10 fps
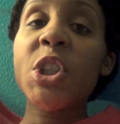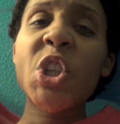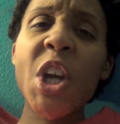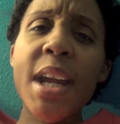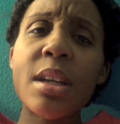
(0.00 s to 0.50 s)

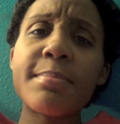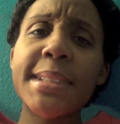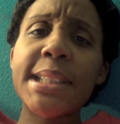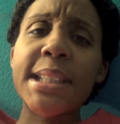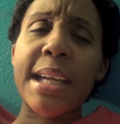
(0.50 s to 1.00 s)

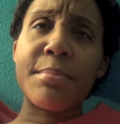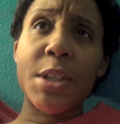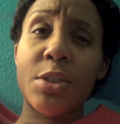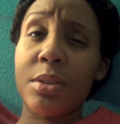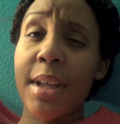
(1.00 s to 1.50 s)
Cramps, like
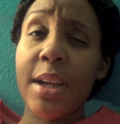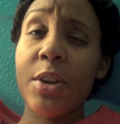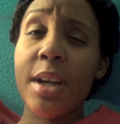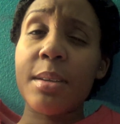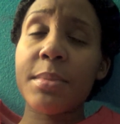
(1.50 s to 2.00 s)
menstrual-like
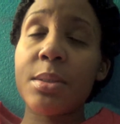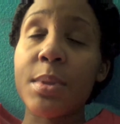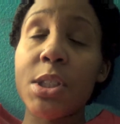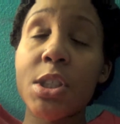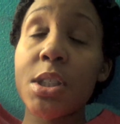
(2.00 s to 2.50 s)
cramps,
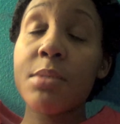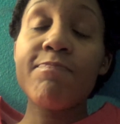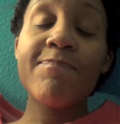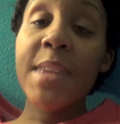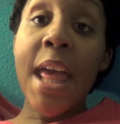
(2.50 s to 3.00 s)
which
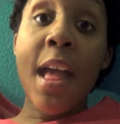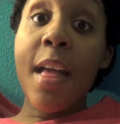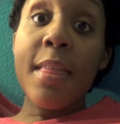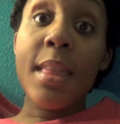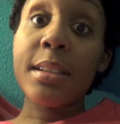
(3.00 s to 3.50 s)

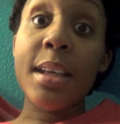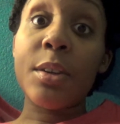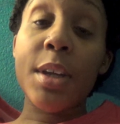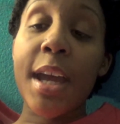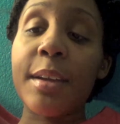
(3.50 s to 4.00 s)
that's not
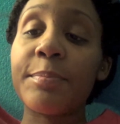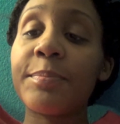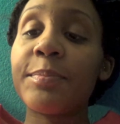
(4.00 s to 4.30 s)
okay.